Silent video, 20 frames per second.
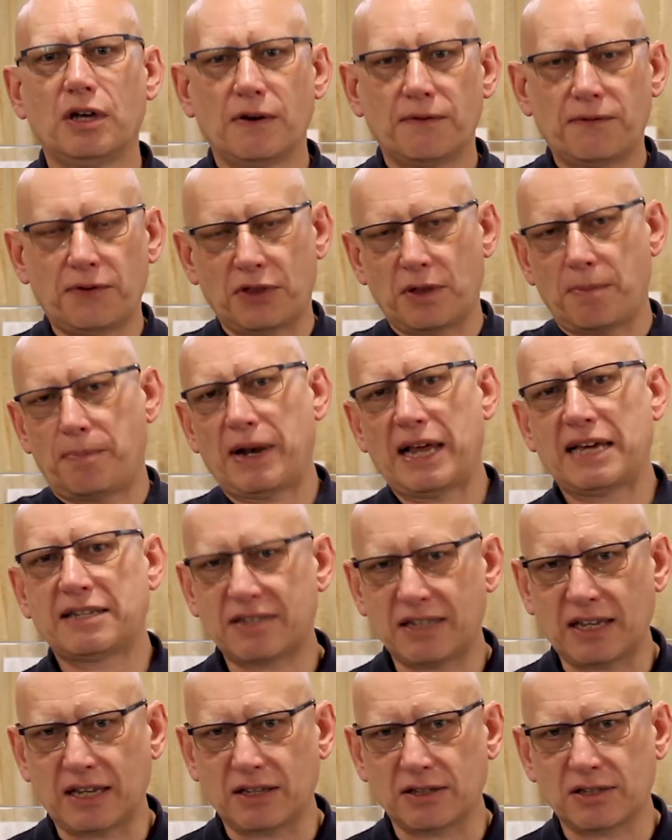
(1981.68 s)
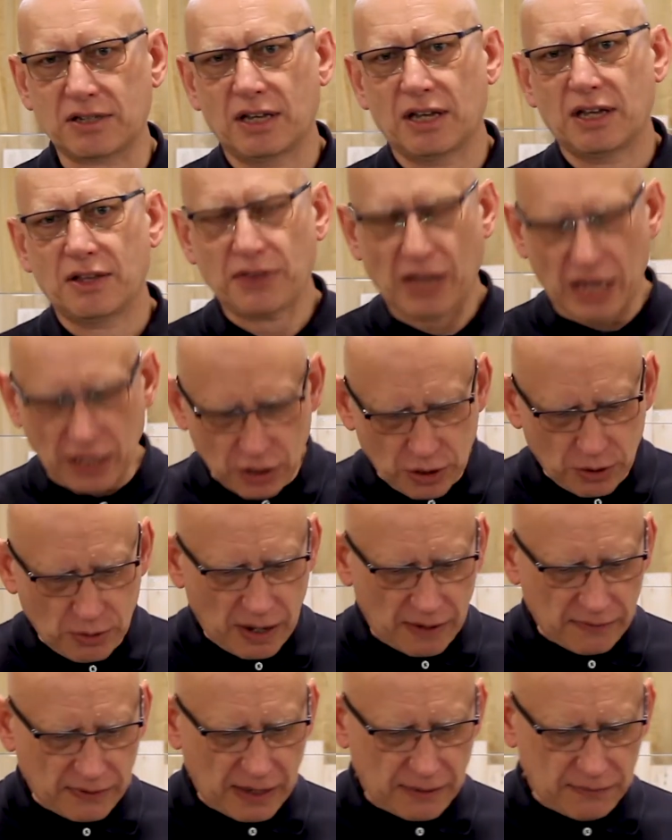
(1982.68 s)
for the blessings that you
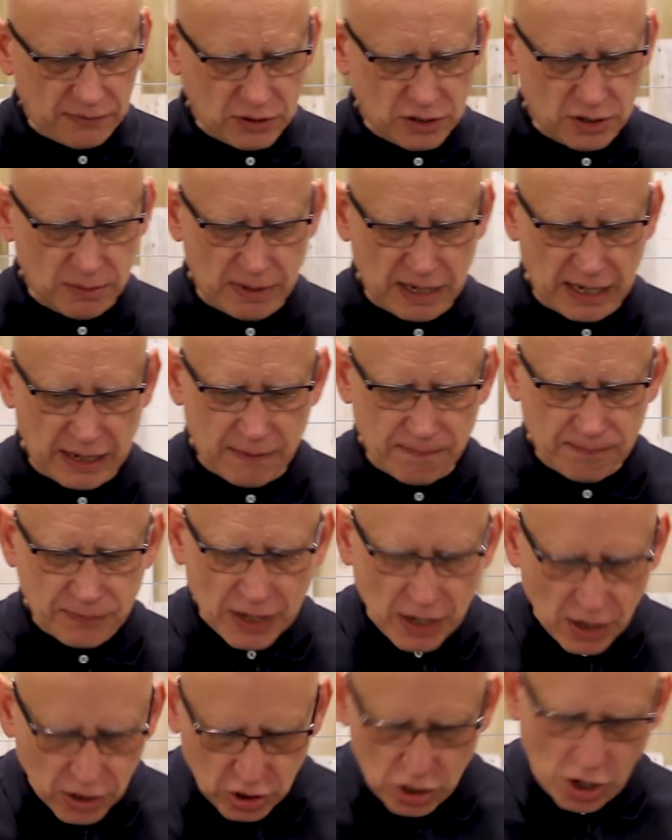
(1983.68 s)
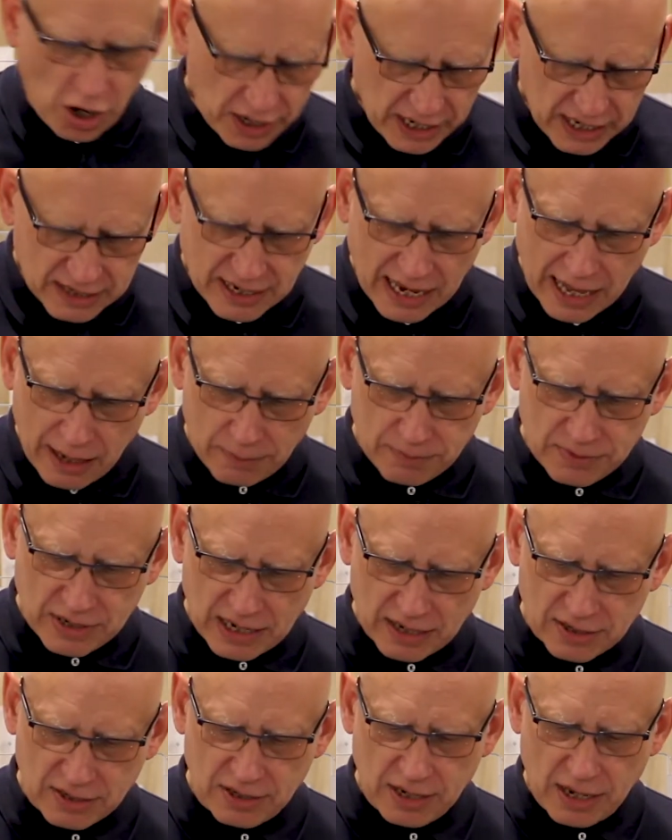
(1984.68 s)
have given to me. God has helped
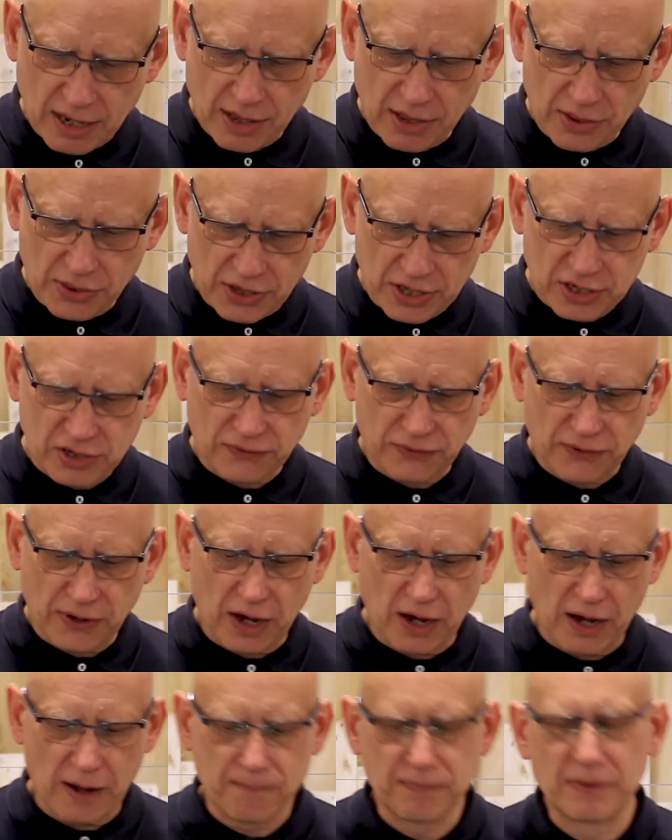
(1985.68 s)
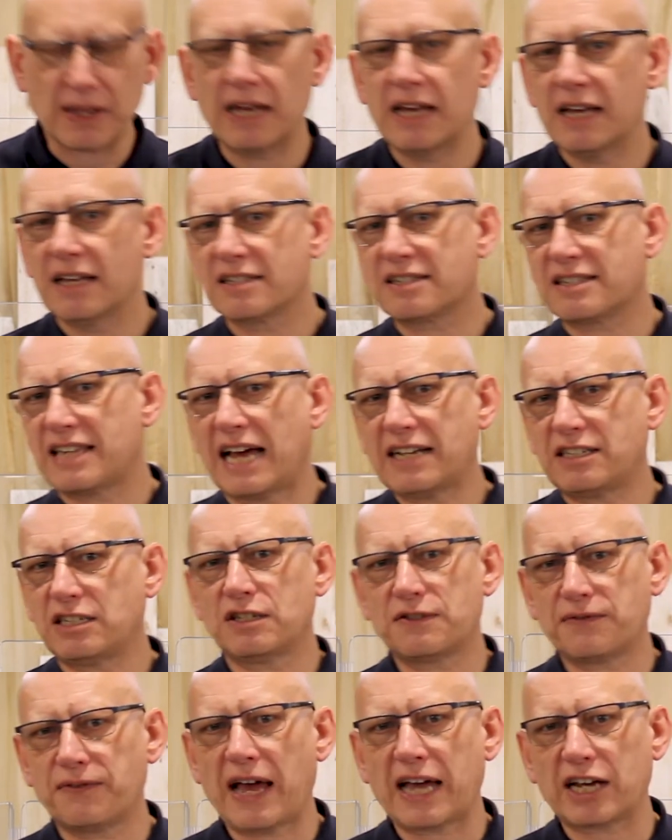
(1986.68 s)
us this far.
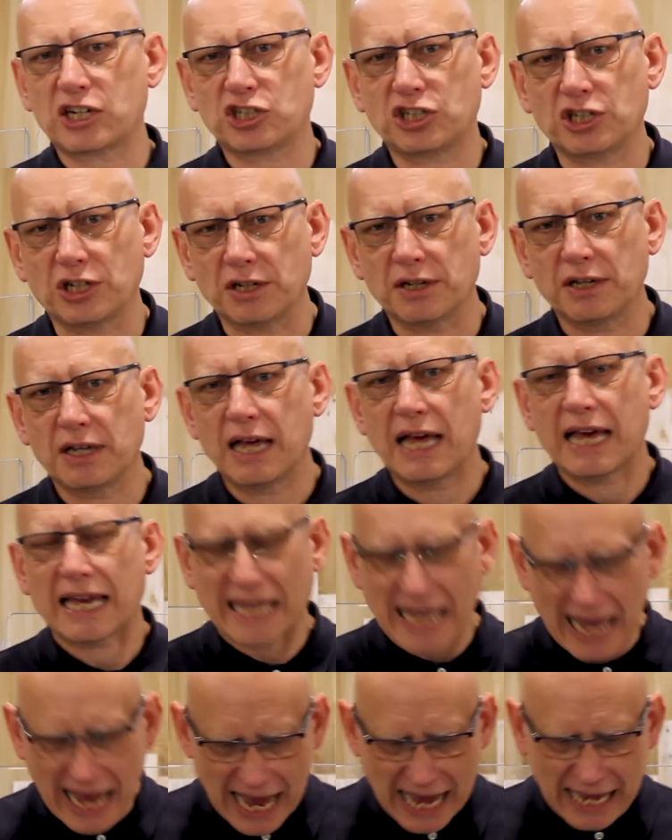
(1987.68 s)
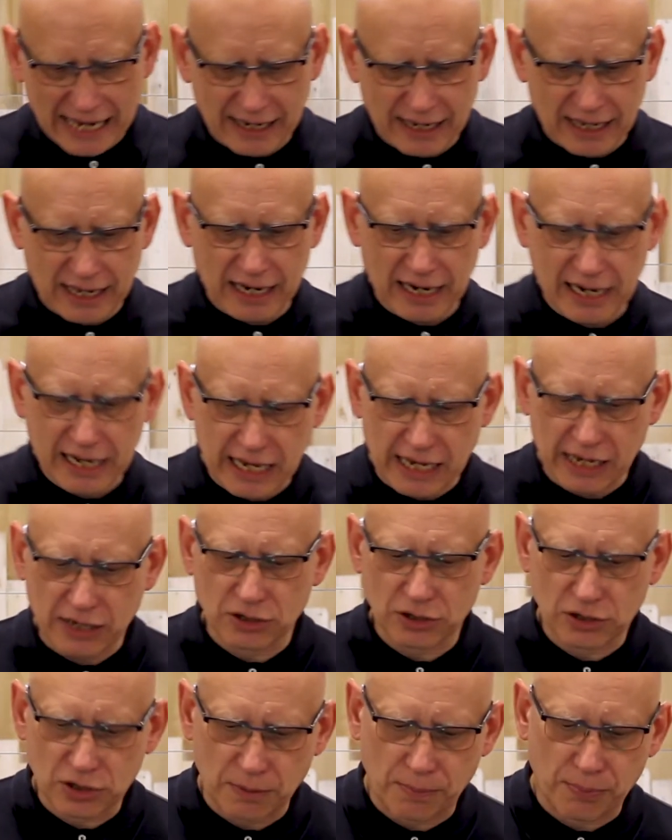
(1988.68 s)
Satisfaction can
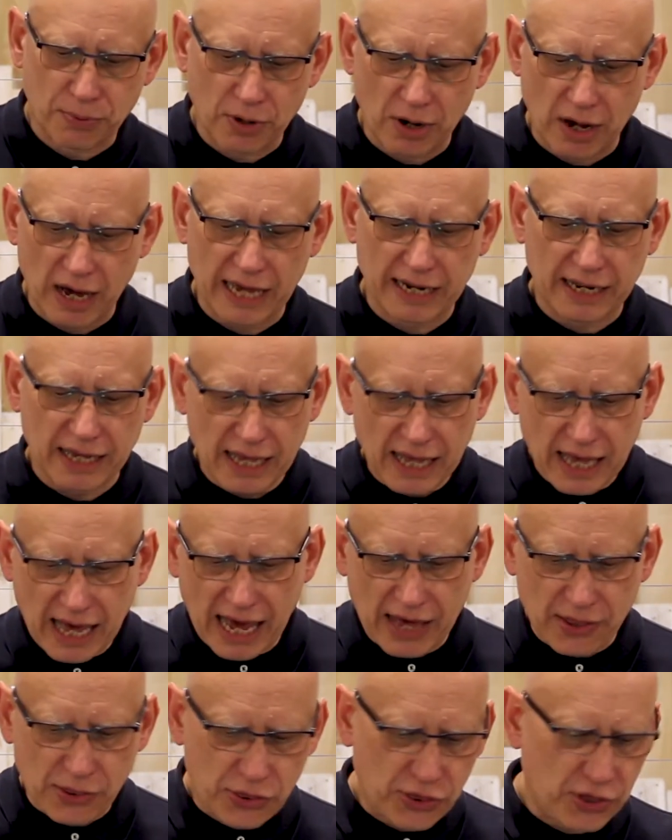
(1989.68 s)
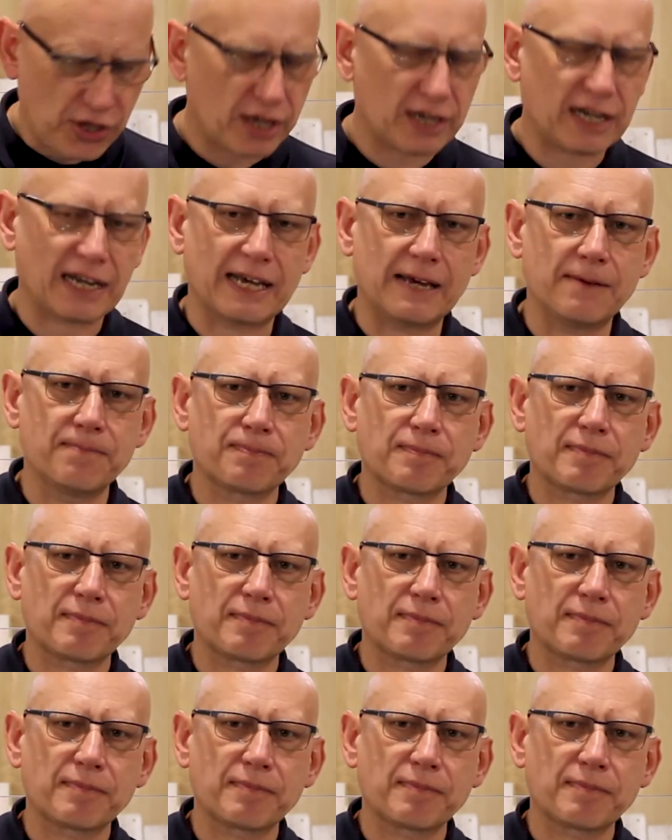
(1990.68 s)
lead to pride. And thirdly,